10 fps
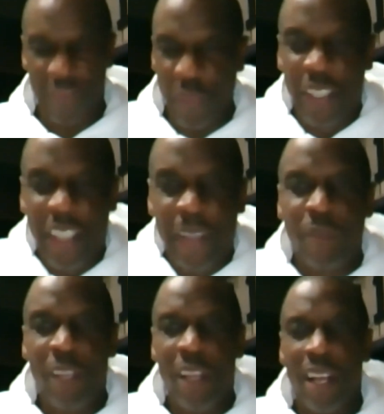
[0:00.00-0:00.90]
and
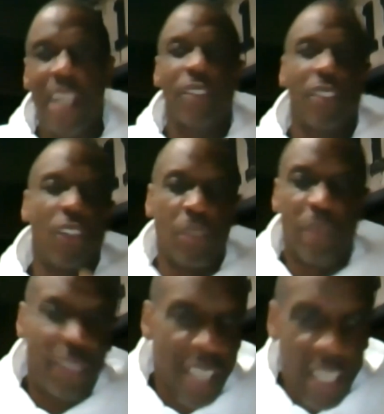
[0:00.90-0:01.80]
it was all
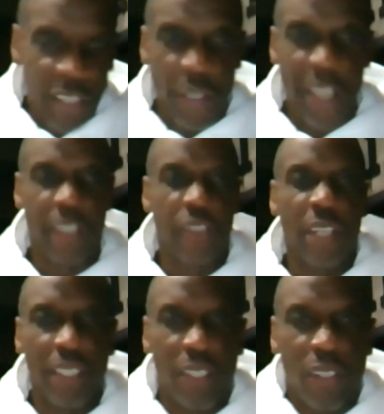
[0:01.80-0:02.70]
about the contract and
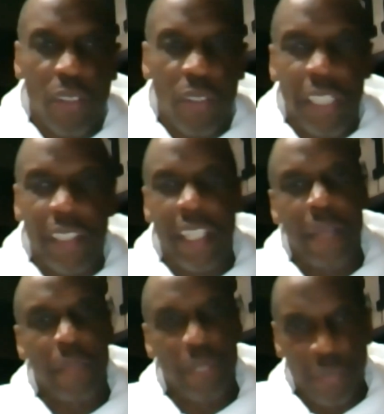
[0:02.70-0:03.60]
trying to go. And I think it
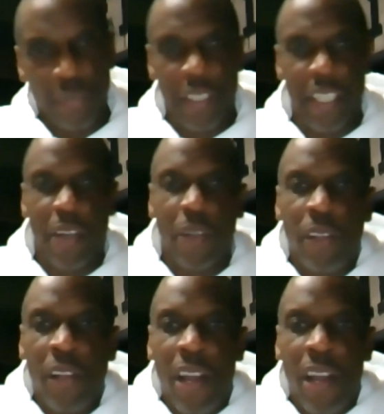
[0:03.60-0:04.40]
got personal with Darryl.